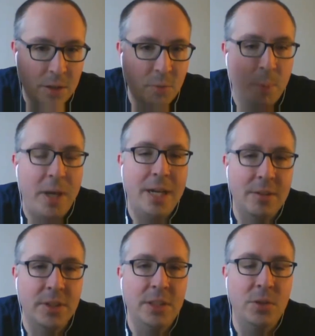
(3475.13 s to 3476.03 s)

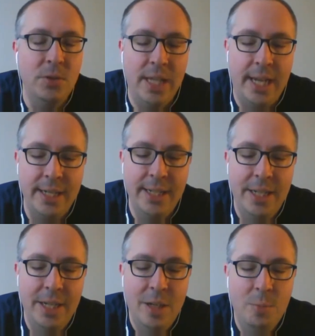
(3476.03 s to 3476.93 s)
repetitively do that
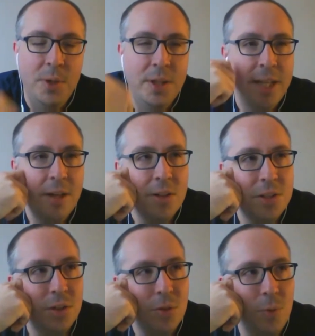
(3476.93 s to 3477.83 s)
mm-hmm. but then
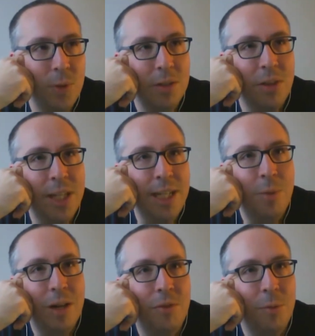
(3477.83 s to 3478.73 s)
also when you're thinking
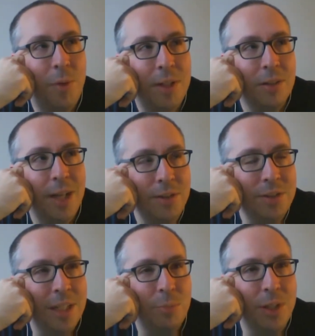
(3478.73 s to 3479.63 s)
about it from a mental health
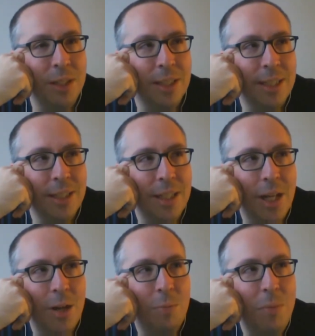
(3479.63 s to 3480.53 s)
standpoint you're like
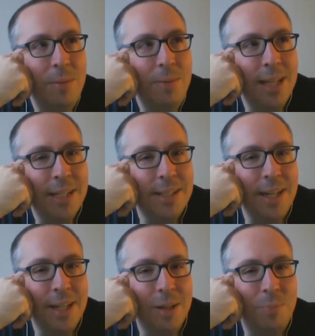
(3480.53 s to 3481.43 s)
maybe that's
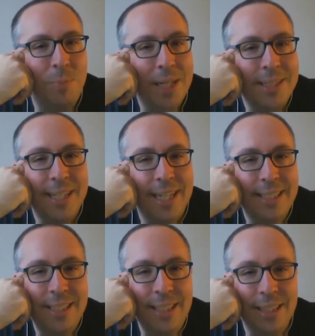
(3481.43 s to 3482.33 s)
not the best
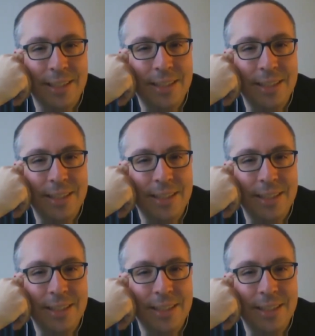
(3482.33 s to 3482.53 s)
idea